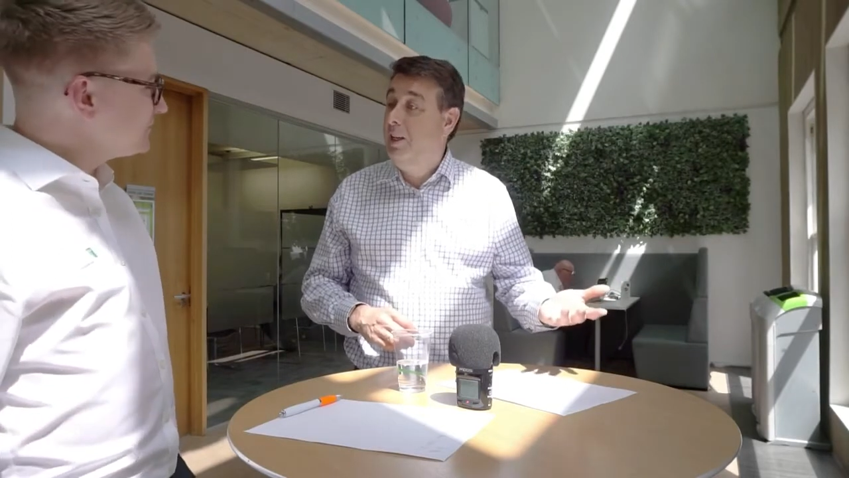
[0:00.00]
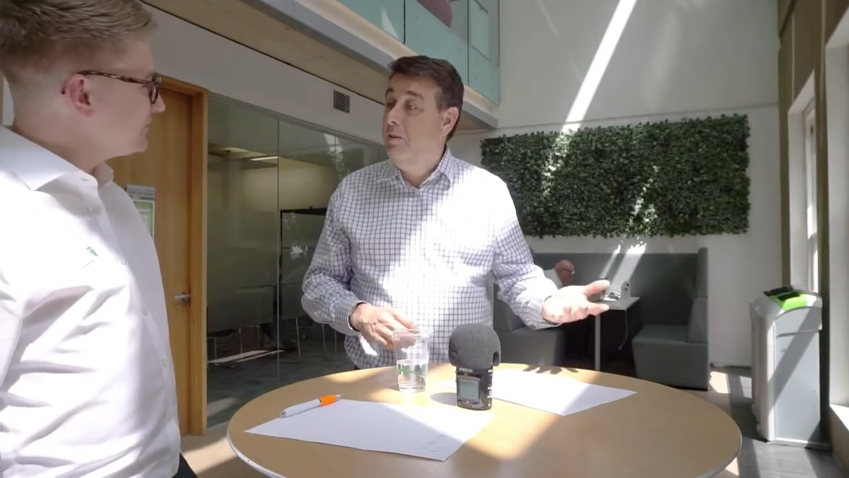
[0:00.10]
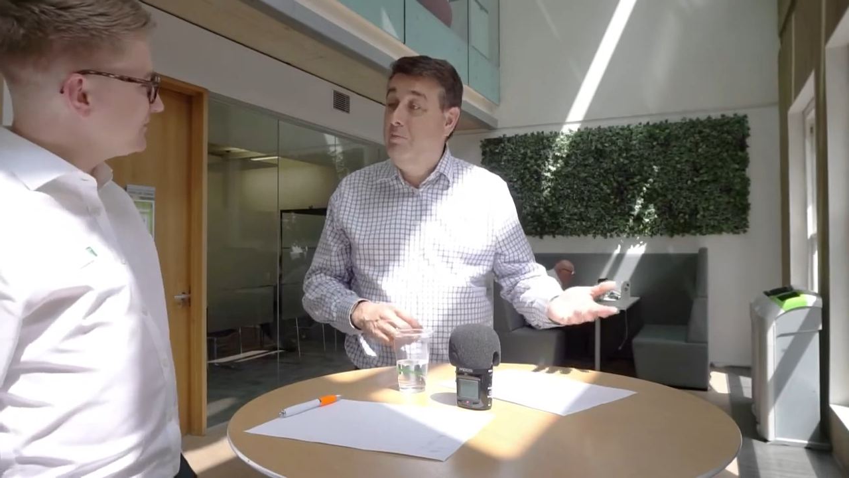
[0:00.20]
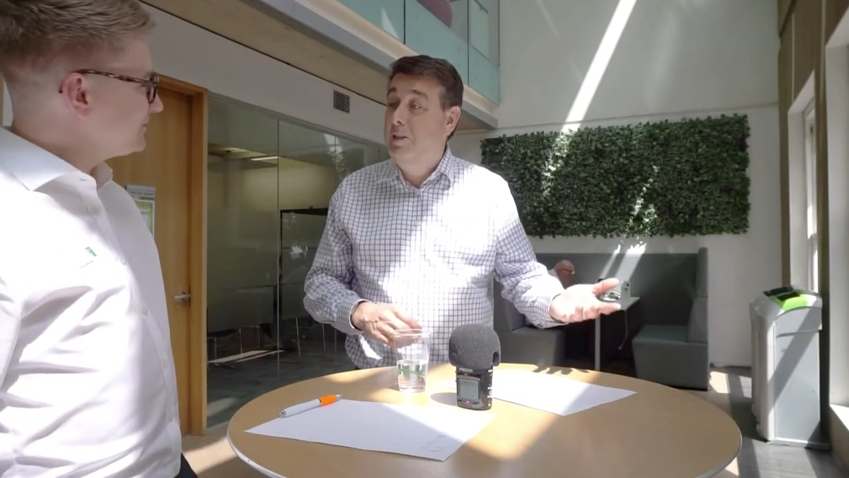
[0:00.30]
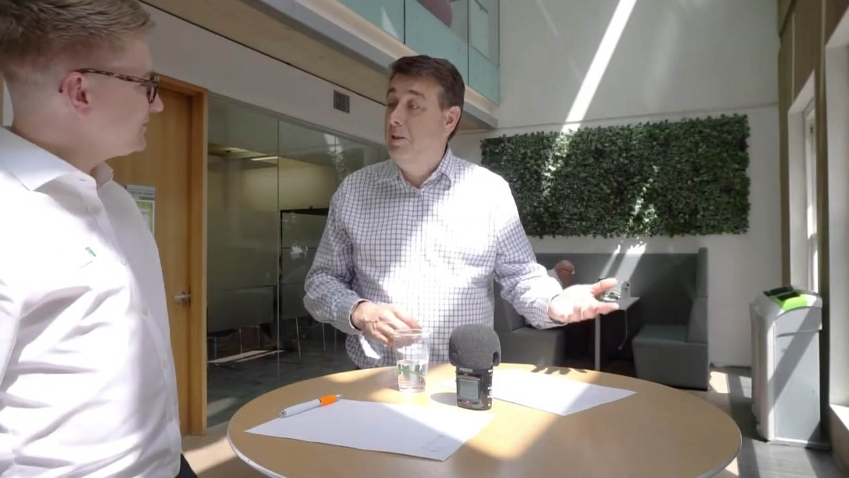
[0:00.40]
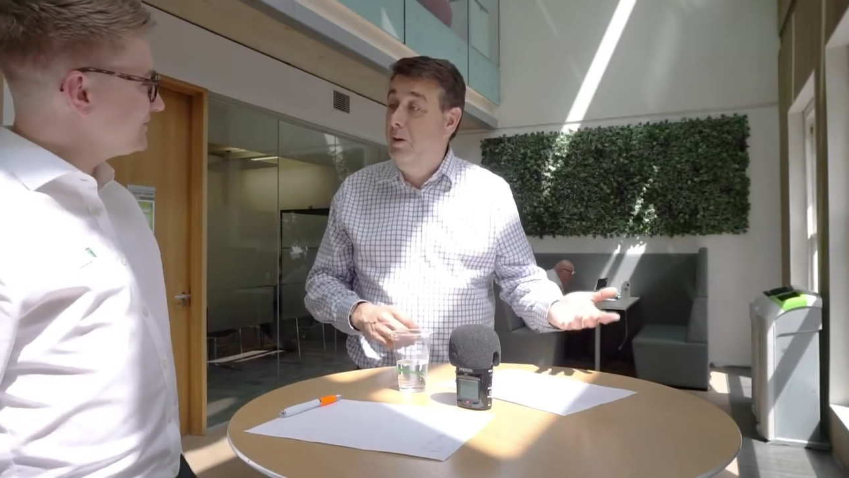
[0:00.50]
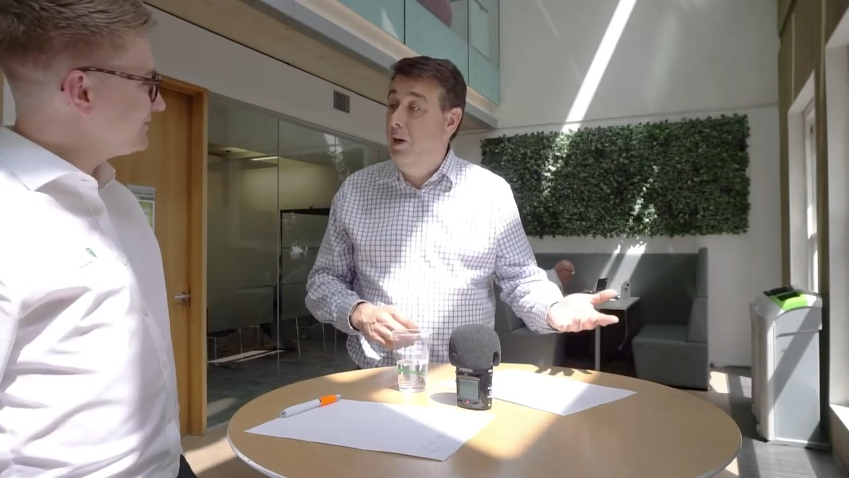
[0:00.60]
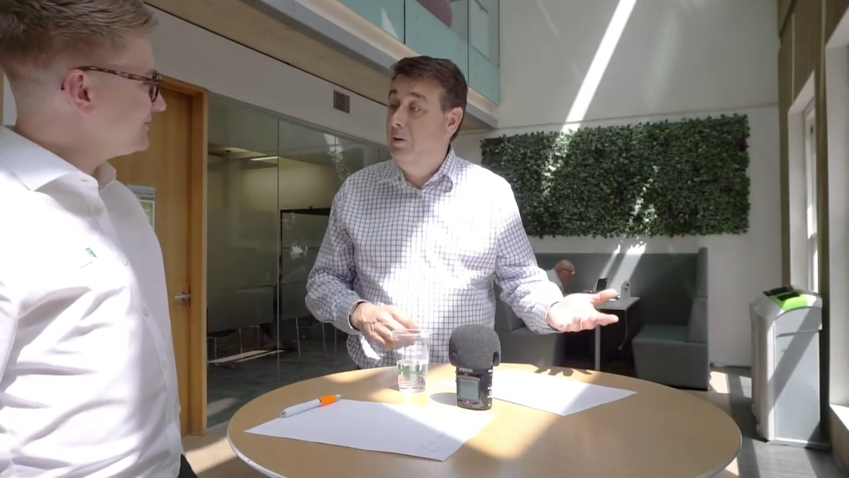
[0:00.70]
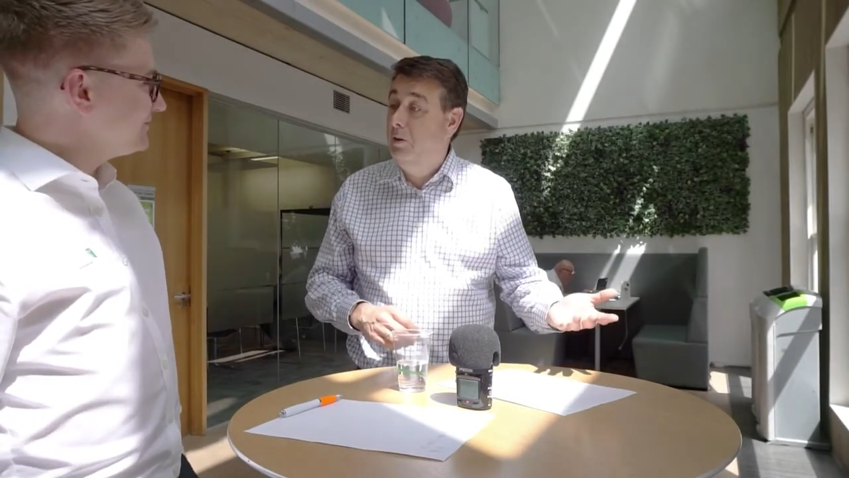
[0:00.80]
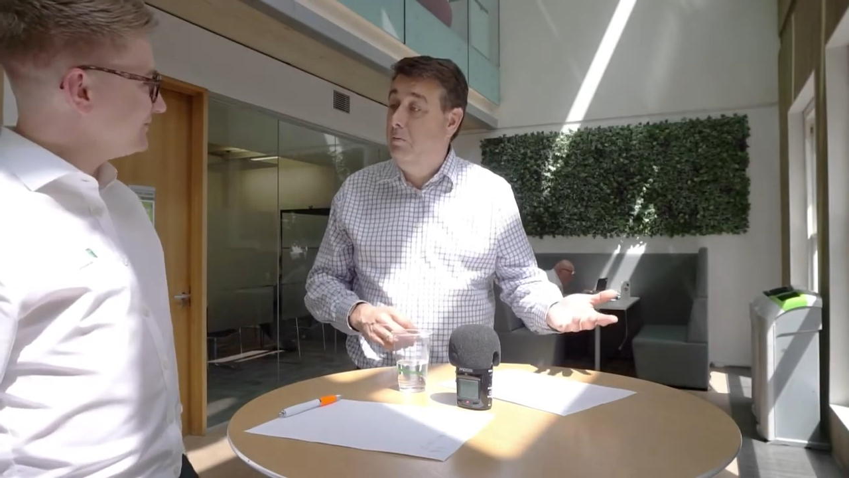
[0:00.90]
you've missed the
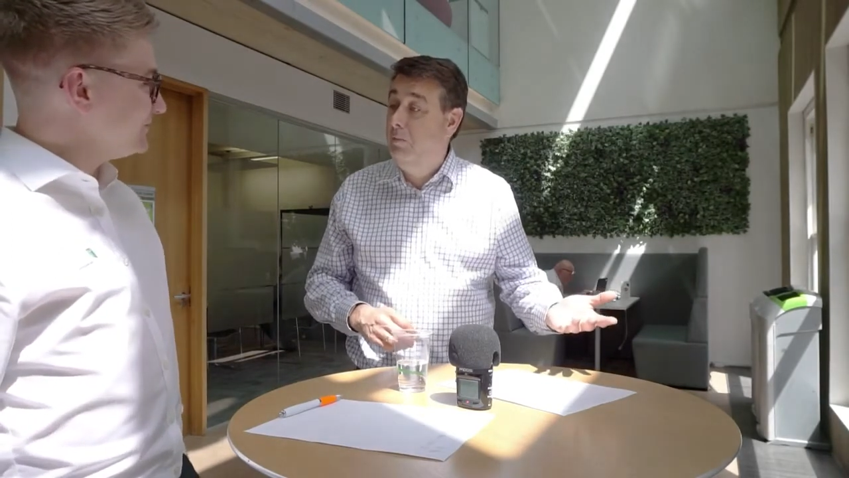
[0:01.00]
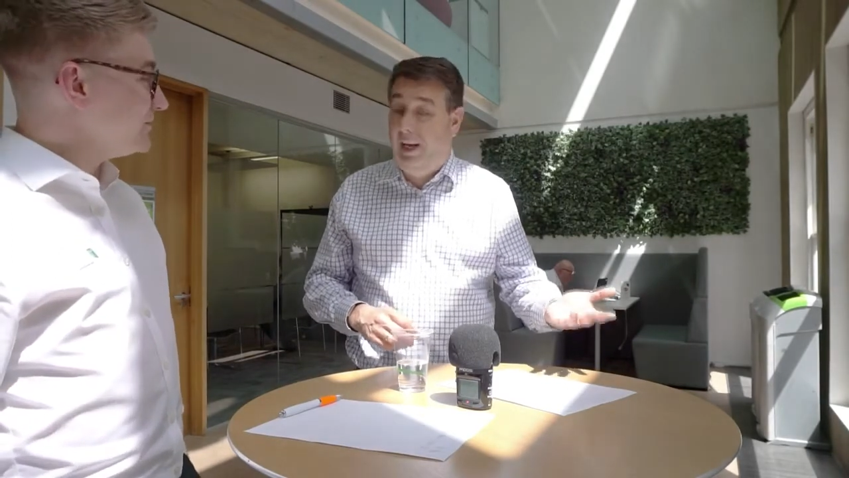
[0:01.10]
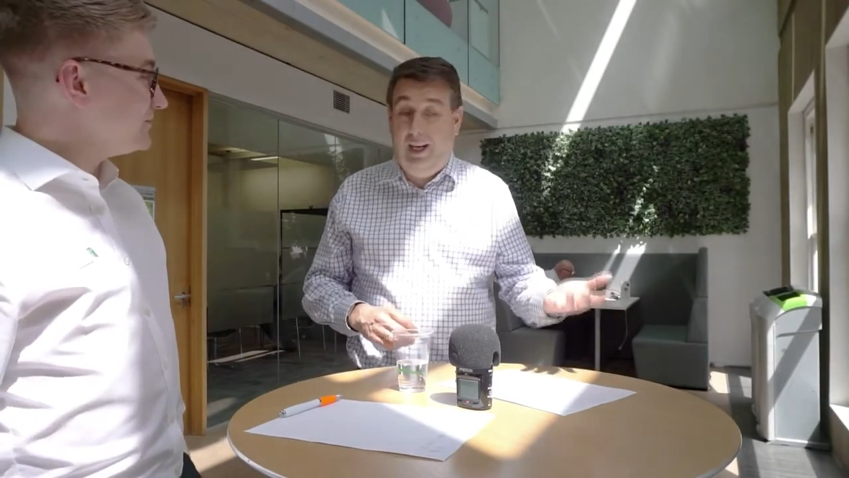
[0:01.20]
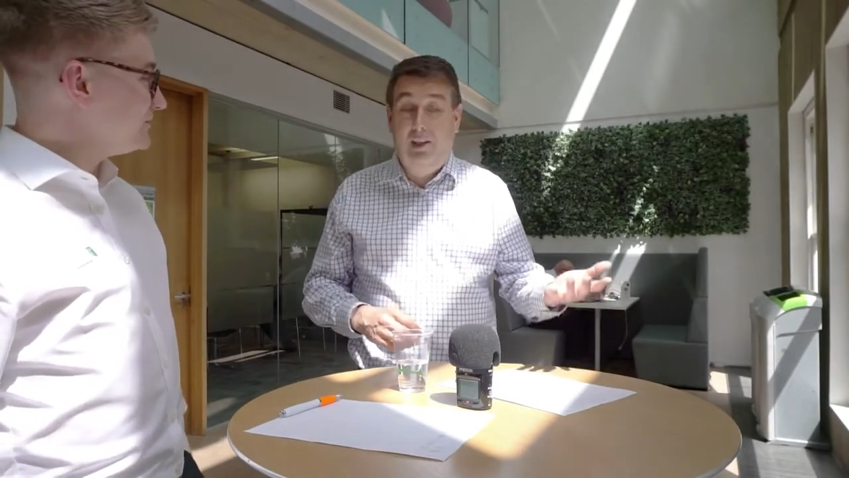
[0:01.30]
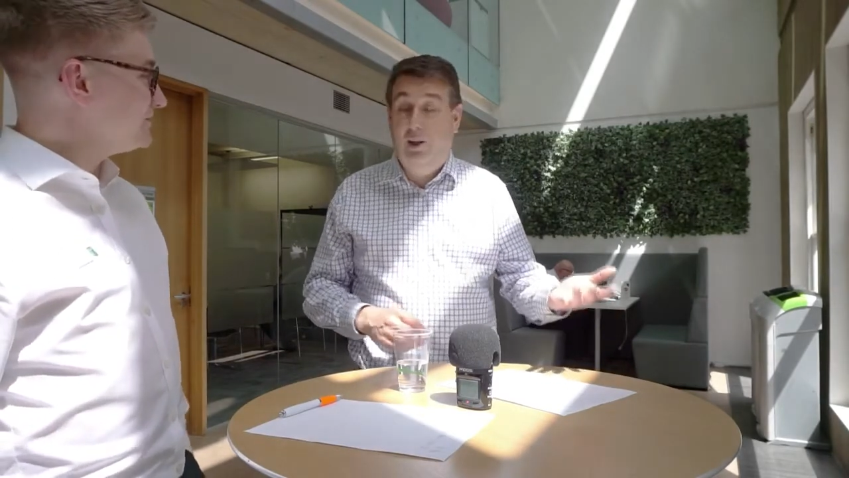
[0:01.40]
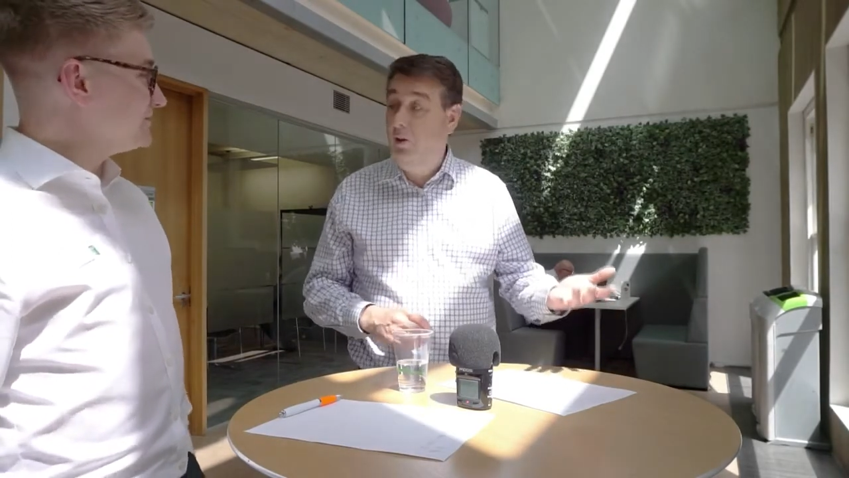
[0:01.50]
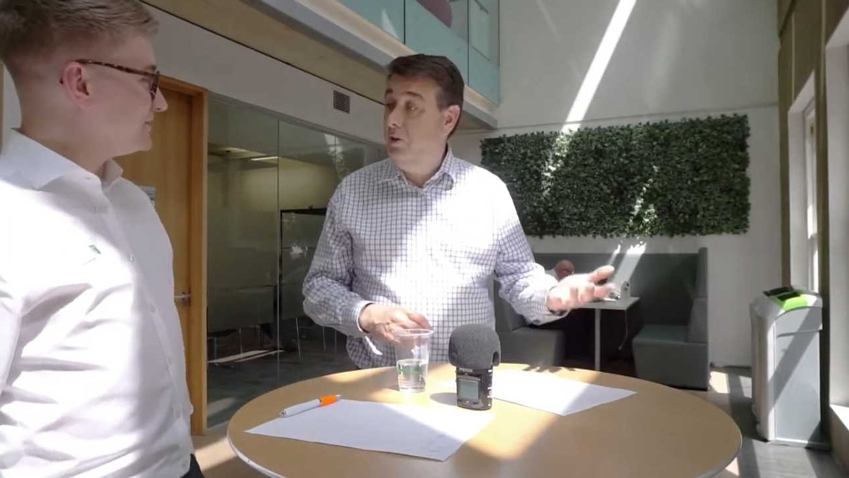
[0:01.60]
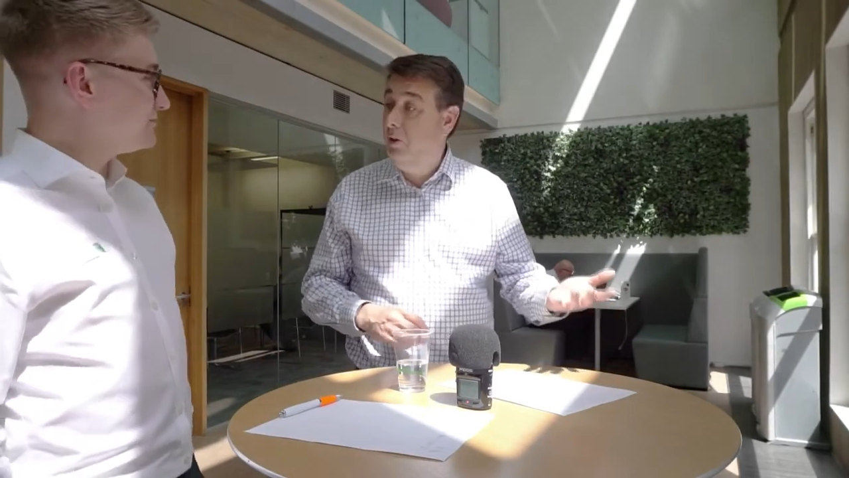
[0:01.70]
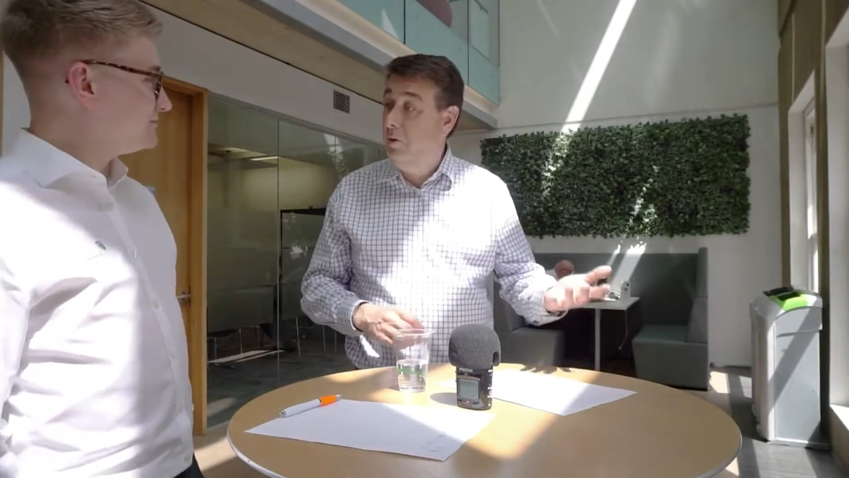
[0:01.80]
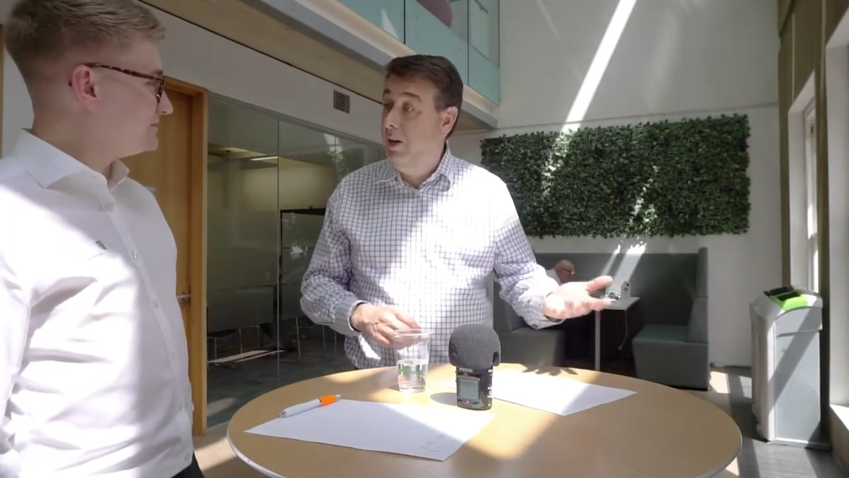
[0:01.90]
boat by a long
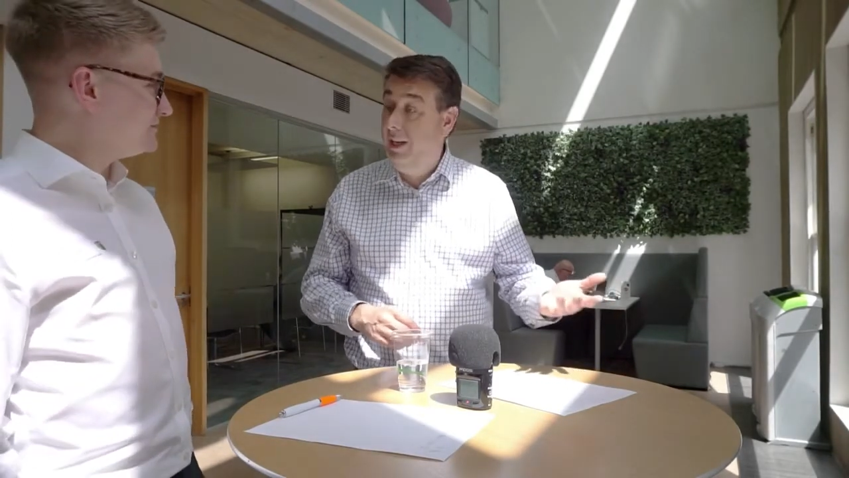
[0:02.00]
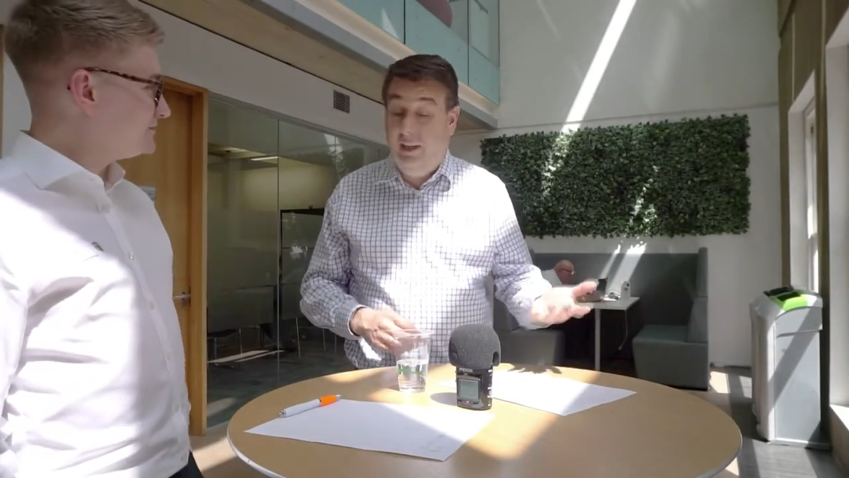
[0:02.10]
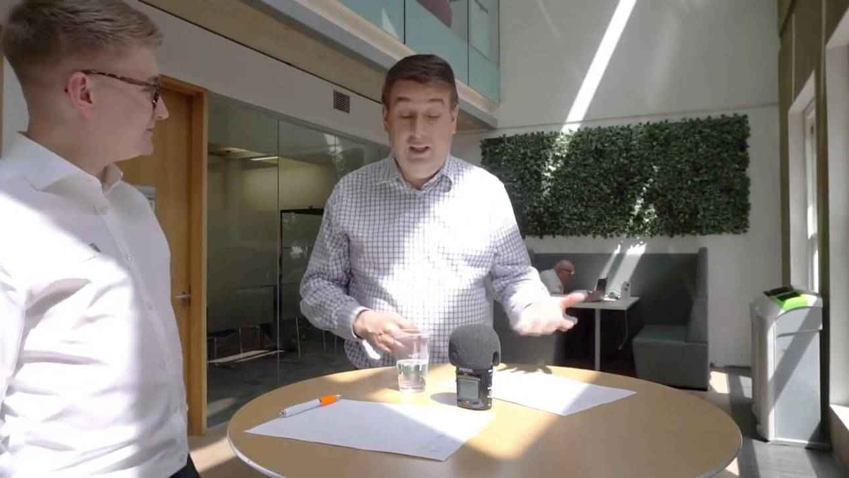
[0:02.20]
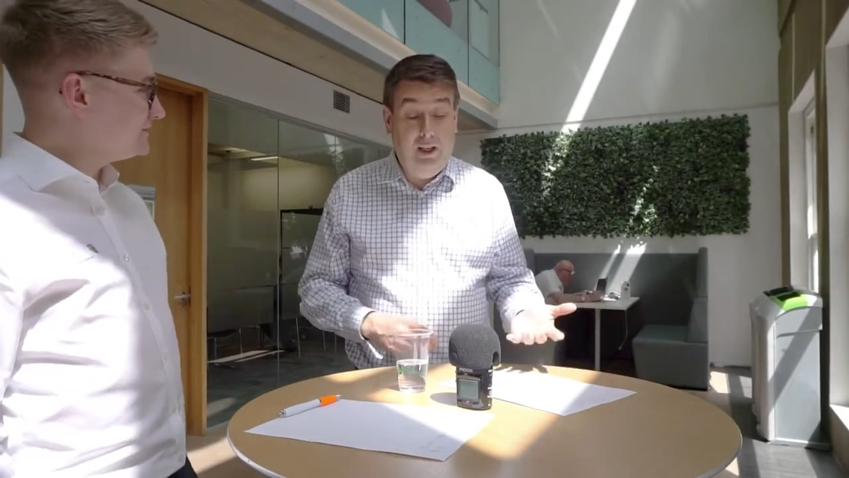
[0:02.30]
way.